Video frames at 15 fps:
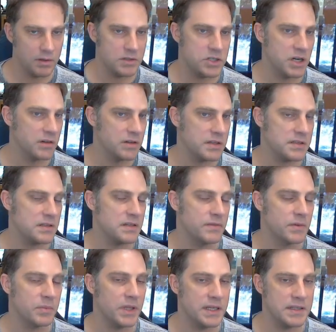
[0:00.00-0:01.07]
can share this in
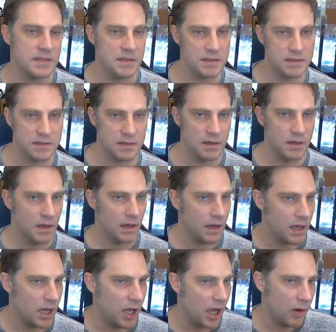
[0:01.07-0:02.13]
different places.
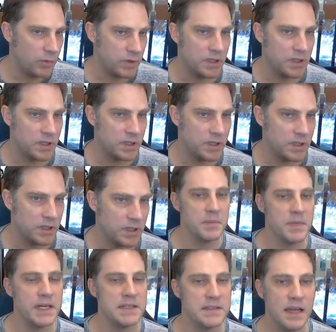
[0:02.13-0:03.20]
I would link to it
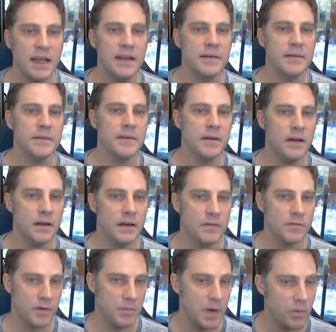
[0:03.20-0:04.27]
from my site,
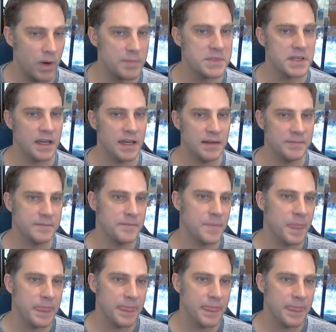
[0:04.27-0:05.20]
from my website,